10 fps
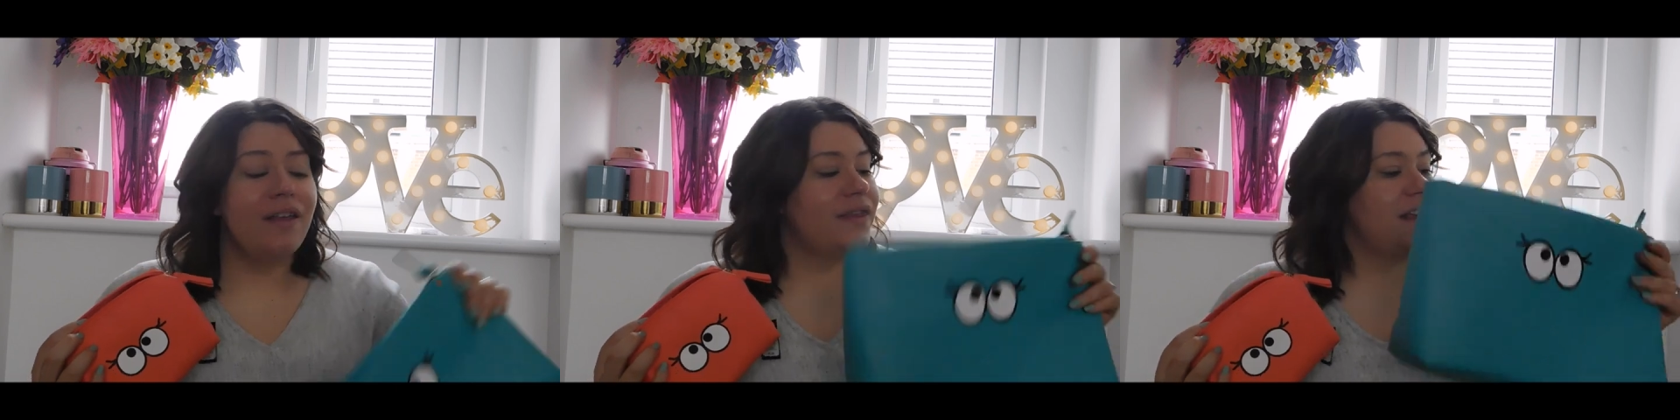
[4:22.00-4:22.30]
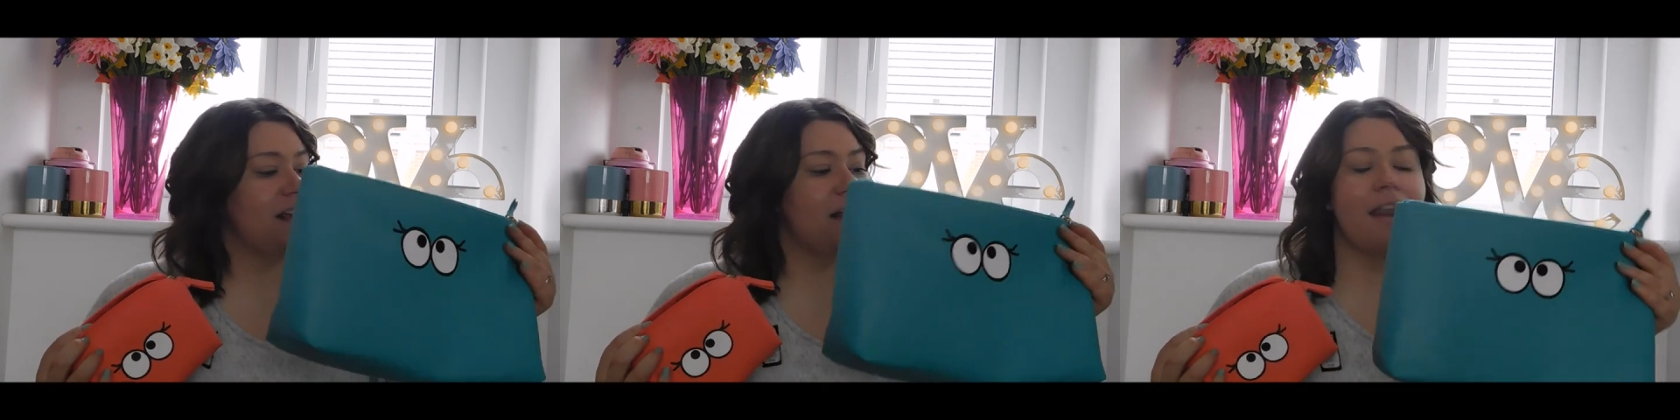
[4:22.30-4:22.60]

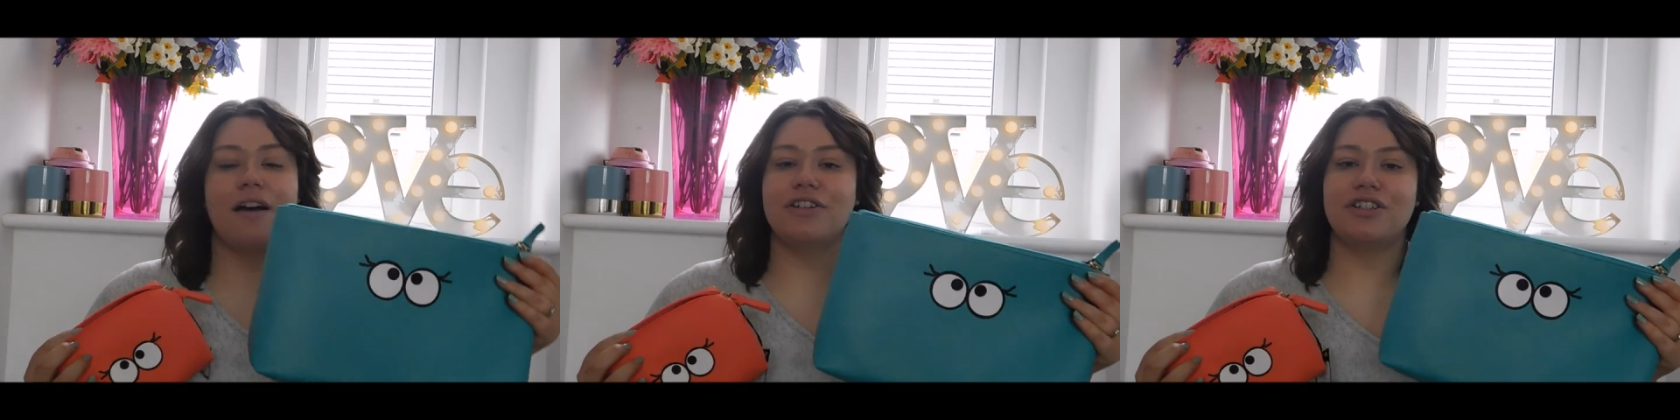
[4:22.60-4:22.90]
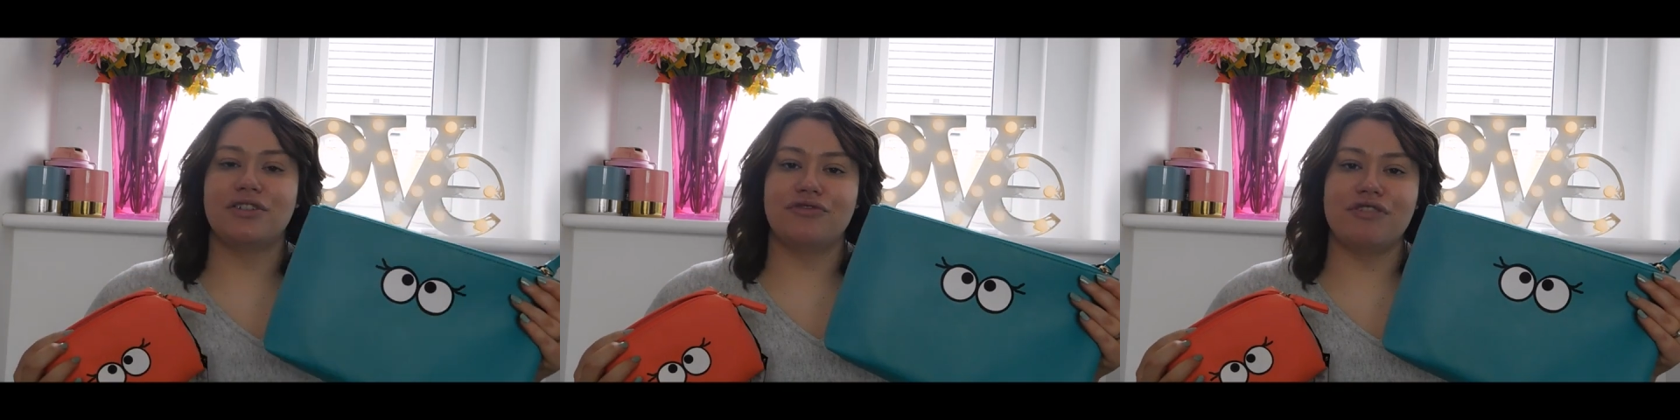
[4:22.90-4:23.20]
The
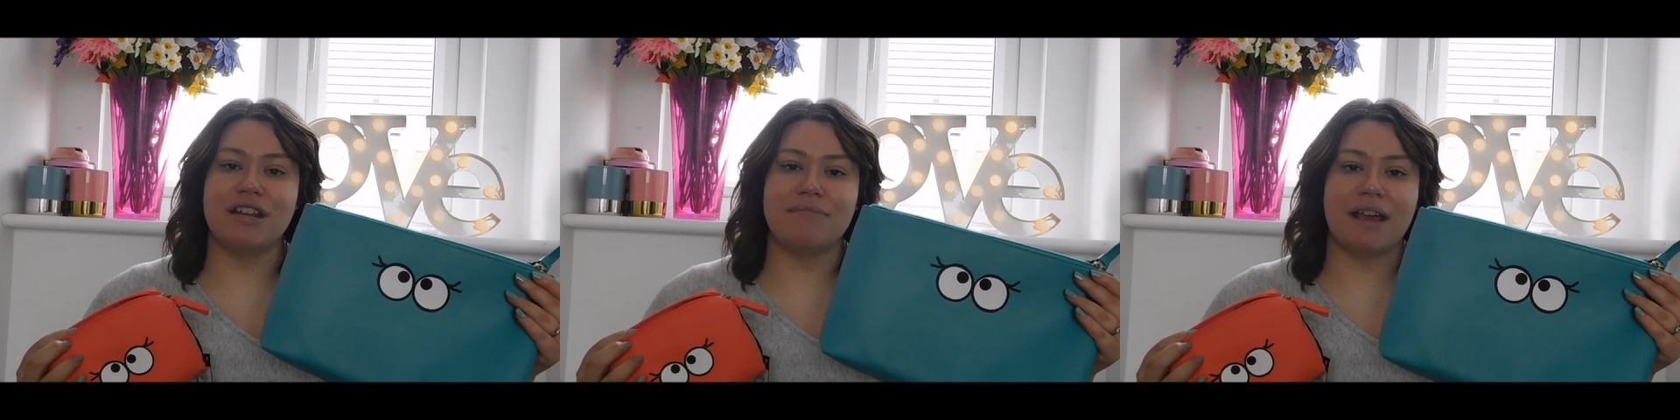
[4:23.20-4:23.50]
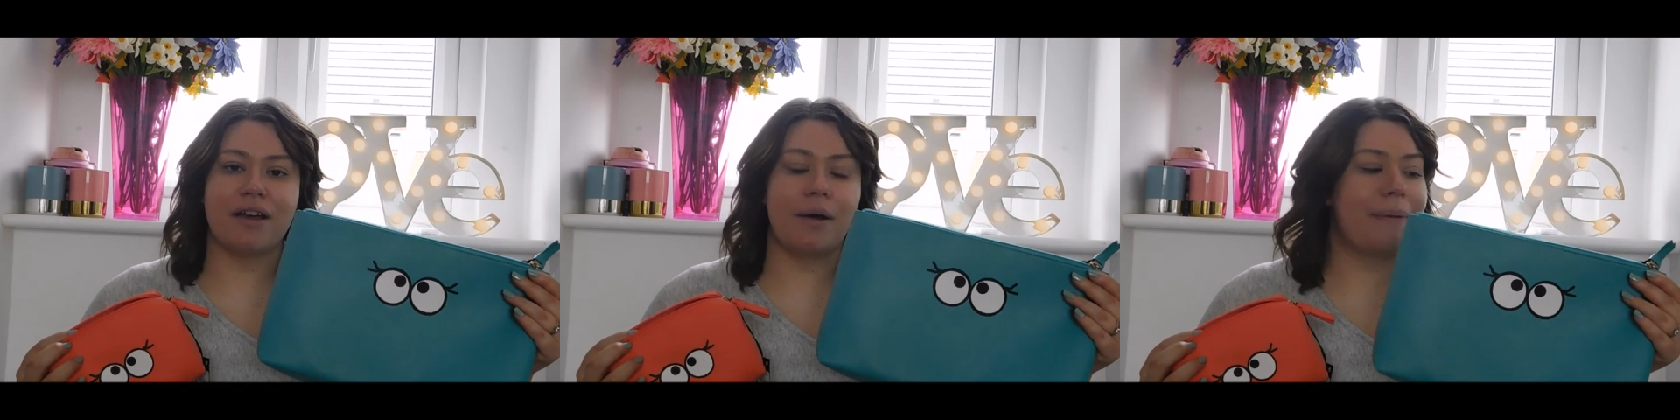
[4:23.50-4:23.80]
large green
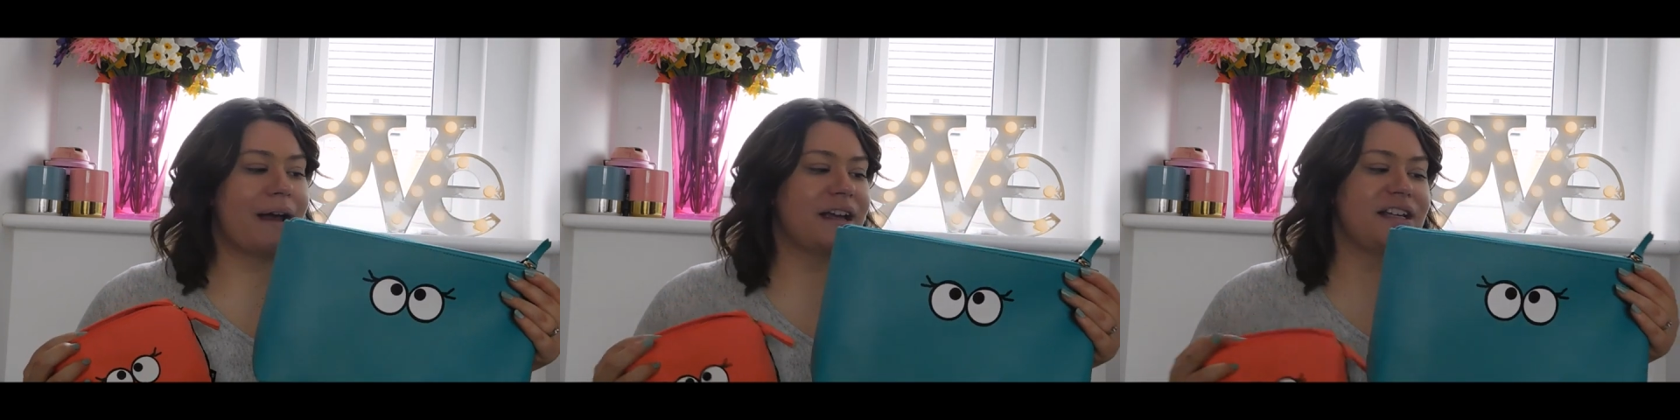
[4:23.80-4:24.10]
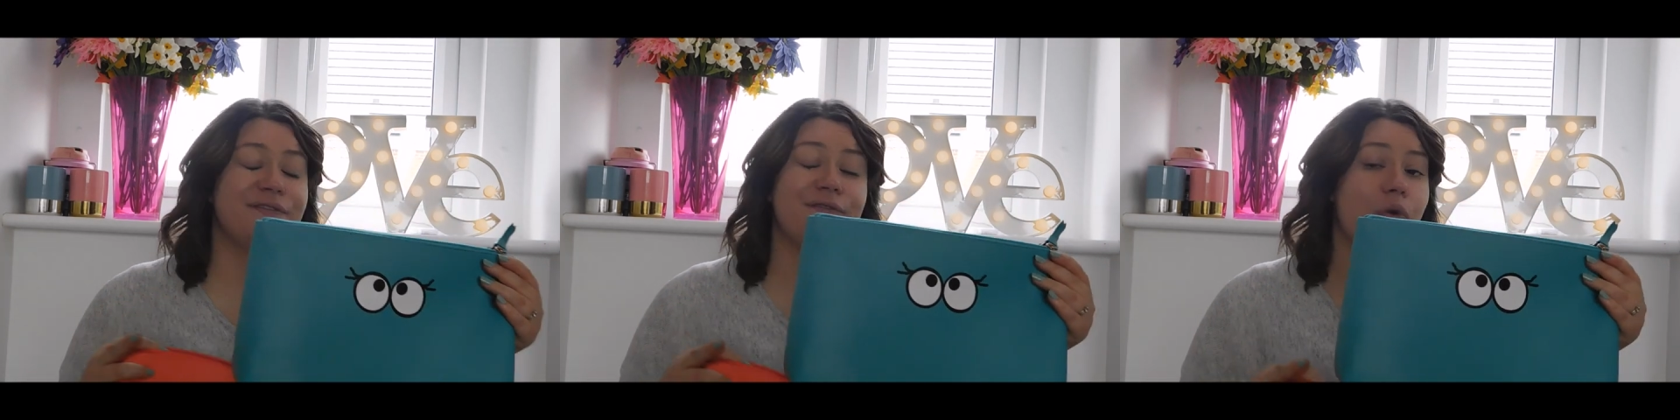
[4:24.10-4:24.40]
makeup bag
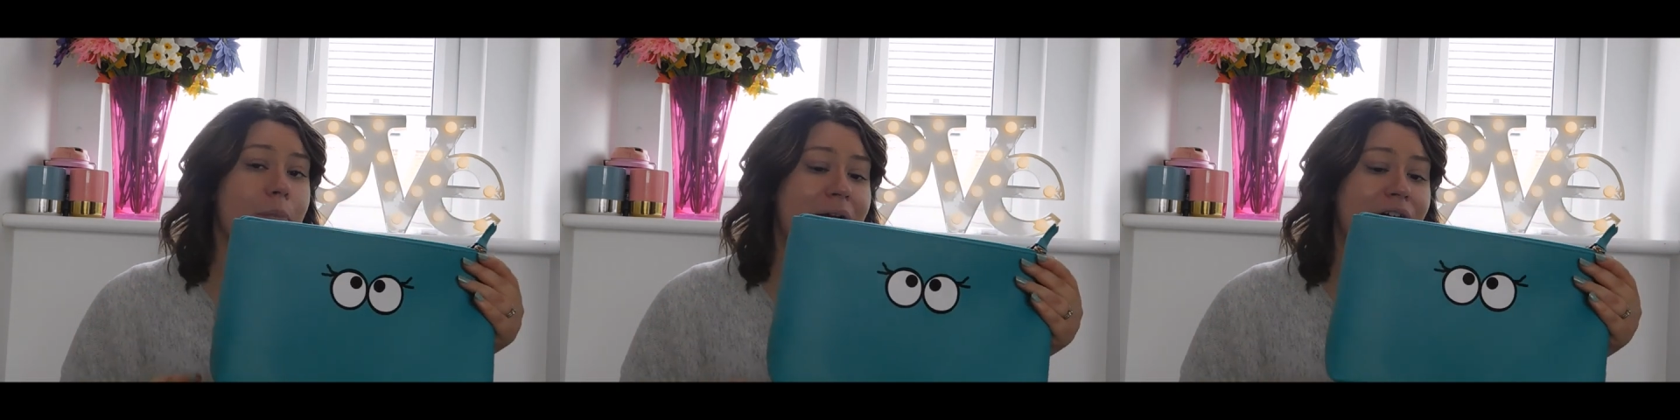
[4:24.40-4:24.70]
is £4